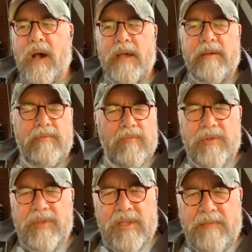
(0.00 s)
I
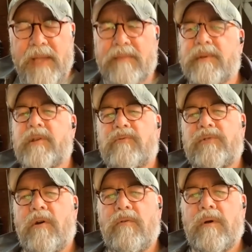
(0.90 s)
would suspect, but don't
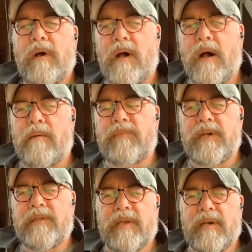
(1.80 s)
know,
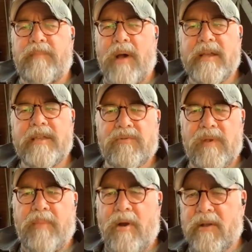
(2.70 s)
that the Pine
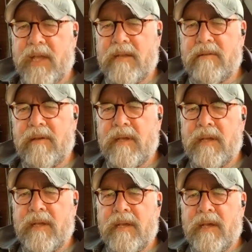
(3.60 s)
Street parking
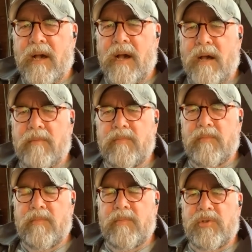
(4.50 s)

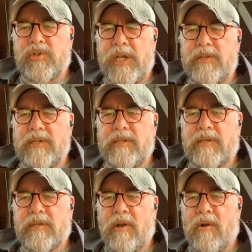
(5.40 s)

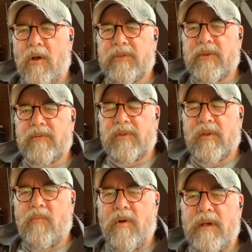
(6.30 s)
changes are also
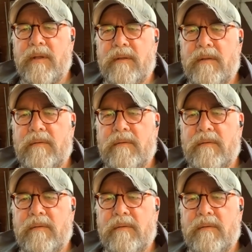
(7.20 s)
somewhat